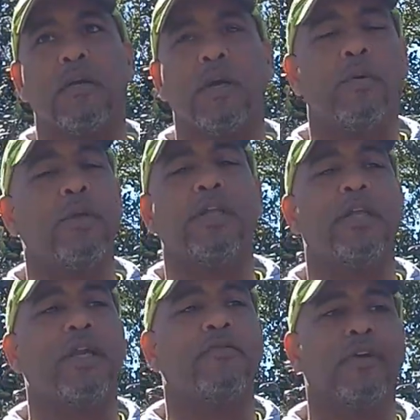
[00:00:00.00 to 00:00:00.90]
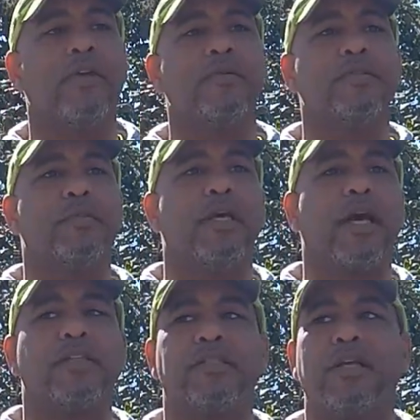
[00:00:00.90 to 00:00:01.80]
but it really doesn't. Forgiveness to me,
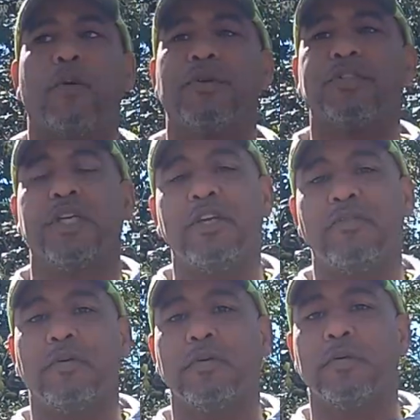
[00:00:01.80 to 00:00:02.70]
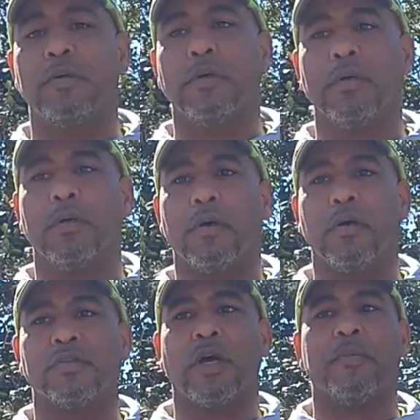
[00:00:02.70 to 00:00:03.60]
I just stop wishing evil
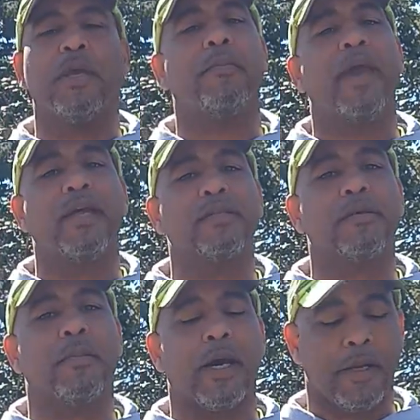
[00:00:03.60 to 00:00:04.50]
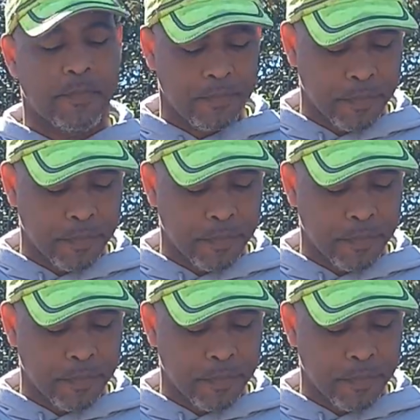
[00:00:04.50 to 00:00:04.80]
or stop being mad at somebody.